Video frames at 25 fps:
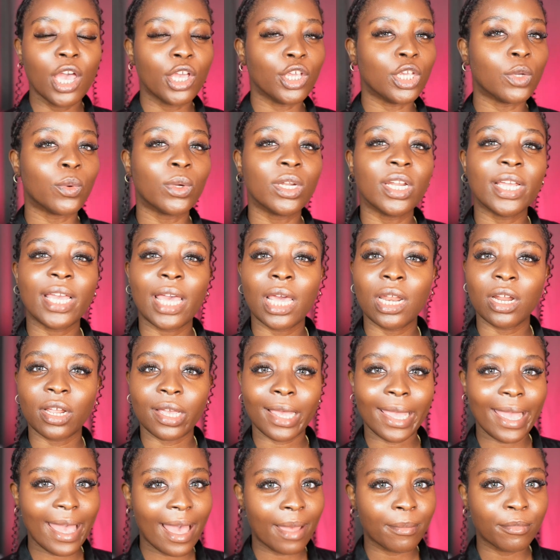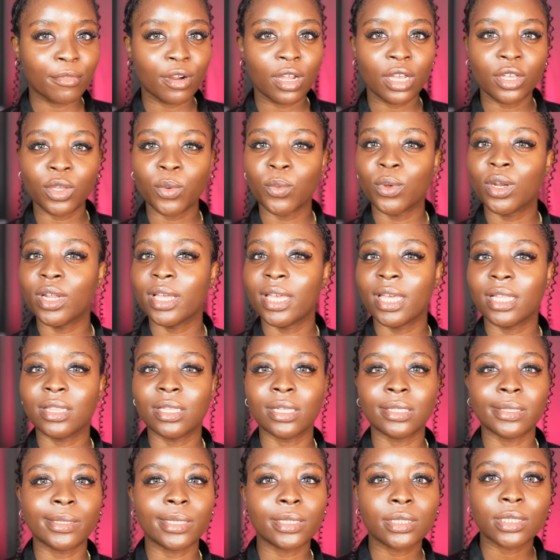You want to get a camera, you want to get
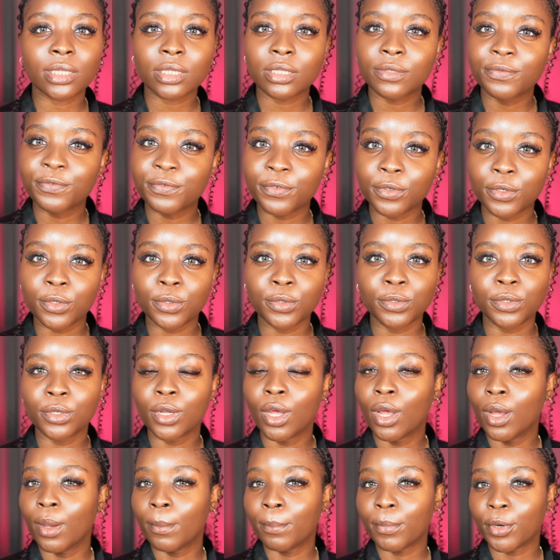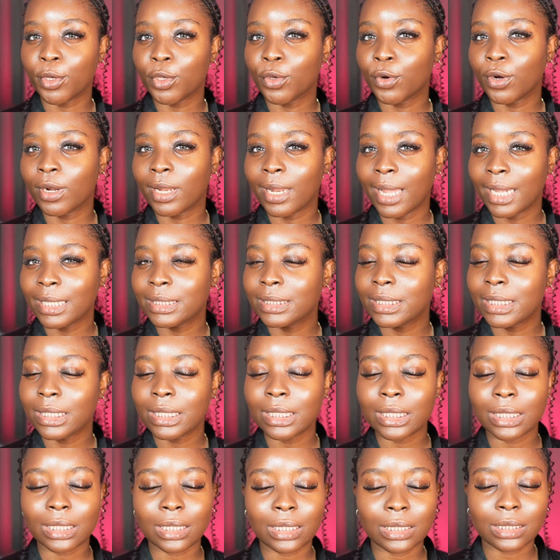the latest phone, but your
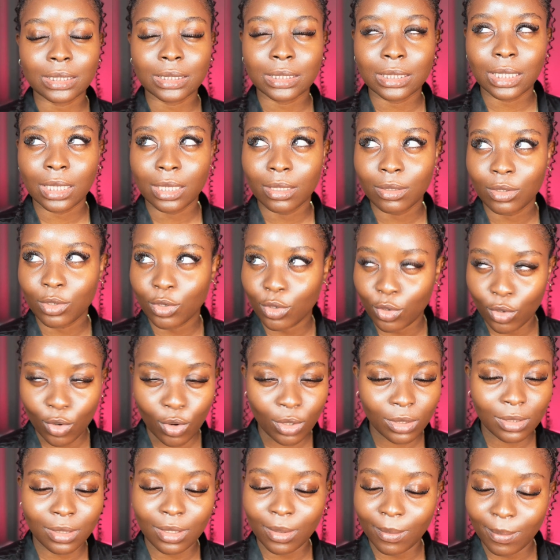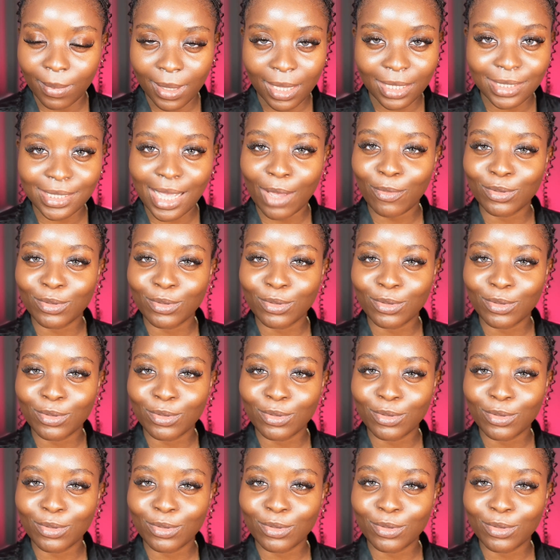lighting is not the best.